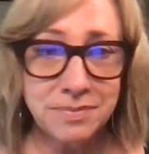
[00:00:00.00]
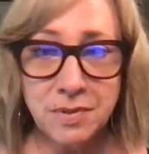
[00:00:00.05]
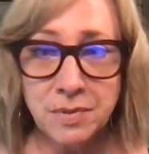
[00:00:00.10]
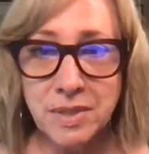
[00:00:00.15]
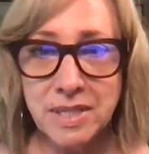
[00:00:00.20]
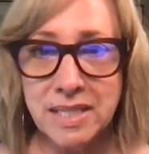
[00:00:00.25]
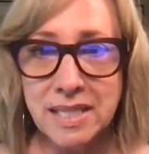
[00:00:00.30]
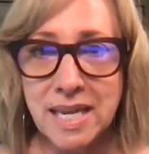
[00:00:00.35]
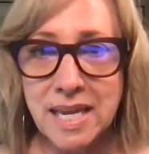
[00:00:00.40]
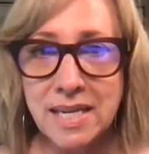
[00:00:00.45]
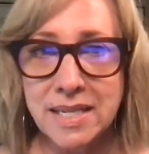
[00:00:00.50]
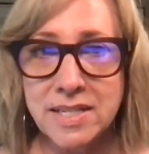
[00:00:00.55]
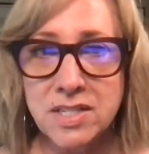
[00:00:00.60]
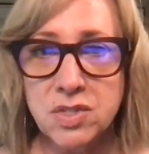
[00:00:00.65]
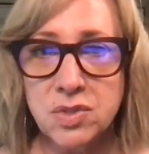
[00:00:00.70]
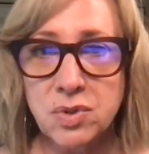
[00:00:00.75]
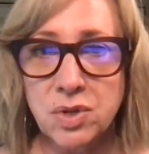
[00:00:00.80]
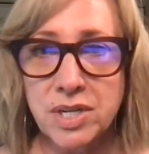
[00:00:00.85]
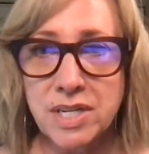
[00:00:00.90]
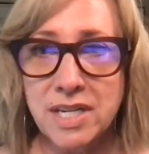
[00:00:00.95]
really an
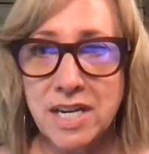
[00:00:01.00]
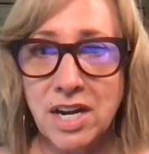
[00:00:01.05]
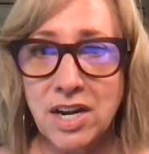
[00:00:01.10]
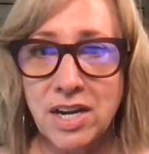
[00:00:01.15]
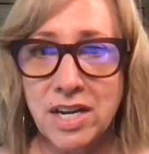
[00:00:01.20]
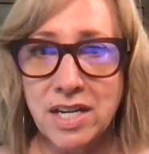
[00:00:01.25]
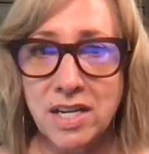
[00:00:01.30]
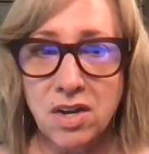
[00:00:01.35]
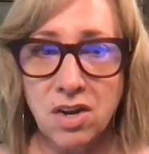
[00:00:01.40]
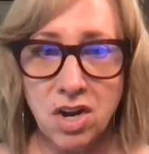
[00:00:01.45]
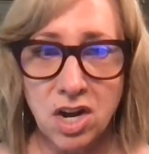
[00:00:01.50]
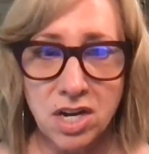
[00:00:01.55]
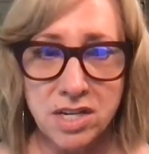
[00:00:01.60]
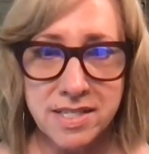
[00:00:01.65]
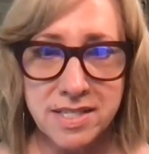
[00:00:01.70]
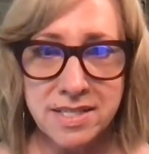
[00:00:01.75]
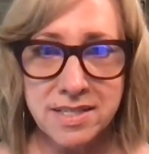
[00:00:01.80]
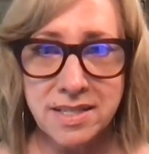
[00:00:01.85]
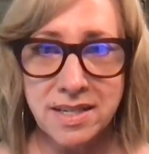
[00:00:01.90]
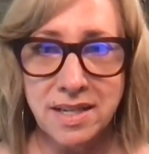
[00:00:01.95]
extraordinary
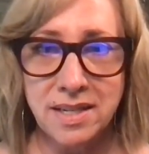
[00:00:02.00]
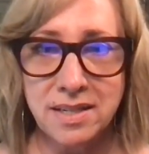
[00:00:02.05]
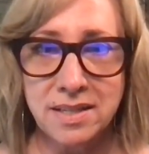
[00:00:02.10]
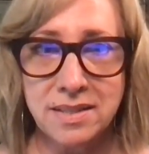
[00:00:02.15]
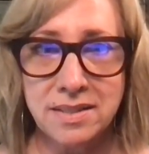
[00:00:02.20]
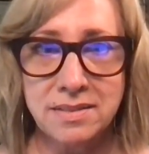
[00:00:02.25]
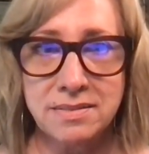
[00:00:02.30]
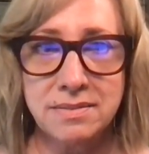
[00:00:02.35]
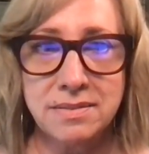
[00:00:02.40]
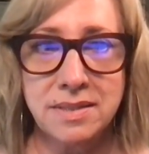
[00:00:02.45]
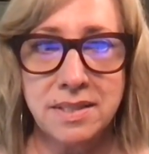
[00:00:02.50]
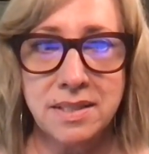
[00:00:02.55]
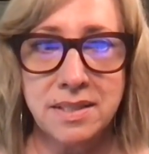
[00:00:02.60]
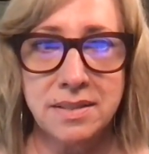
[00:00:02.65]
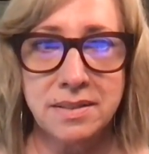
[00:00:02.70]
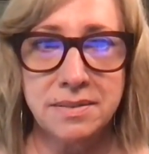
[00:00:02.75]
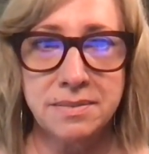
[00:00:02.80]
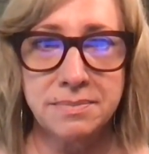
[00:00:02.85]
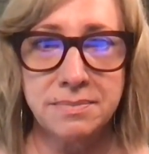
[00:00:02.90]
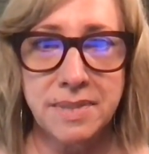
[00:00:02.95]
cost and
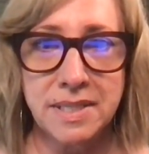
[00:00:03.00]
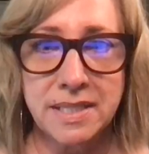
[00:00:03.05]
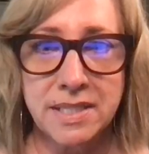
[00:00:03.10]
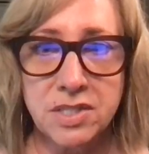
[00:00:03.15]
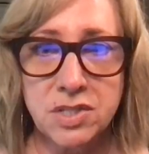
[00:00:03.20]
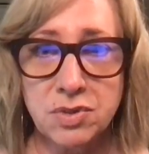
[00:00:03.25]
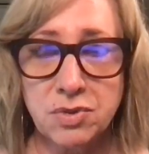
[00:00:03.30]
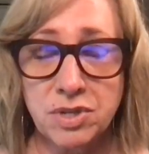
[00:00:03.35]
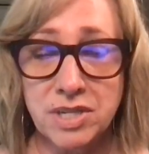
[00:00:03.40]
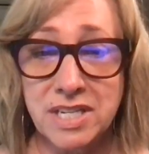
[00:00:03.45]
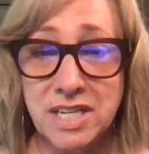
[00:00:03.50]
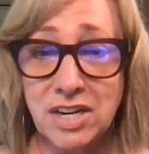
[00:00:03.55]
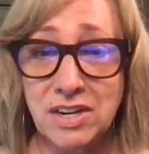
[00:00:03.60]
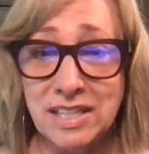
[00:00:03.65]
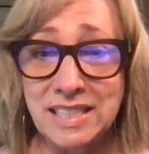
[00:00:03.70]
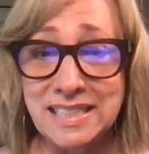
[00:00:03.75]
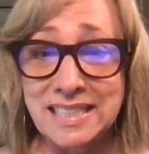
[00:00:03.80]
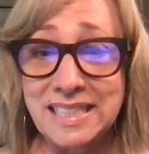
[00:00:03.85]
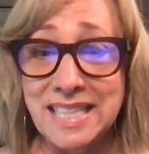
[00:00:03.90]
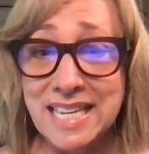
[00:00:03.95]
an
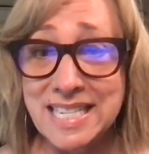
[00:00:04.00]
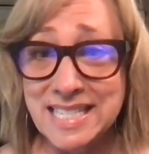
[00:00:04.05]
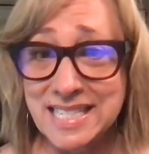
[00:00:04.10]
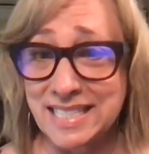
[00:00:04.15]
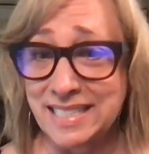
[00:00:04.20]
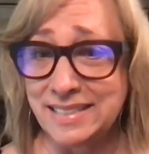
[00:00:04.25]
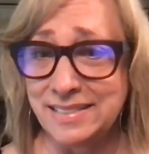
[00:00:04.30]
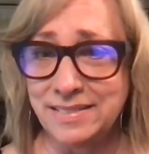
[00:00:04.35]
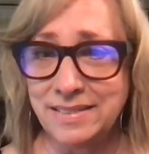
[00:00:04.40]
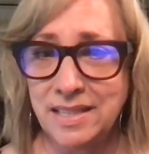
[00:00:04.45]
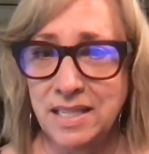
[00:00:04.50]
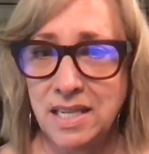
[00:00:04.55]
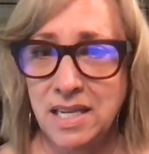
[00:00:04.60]
extraordinary lesson.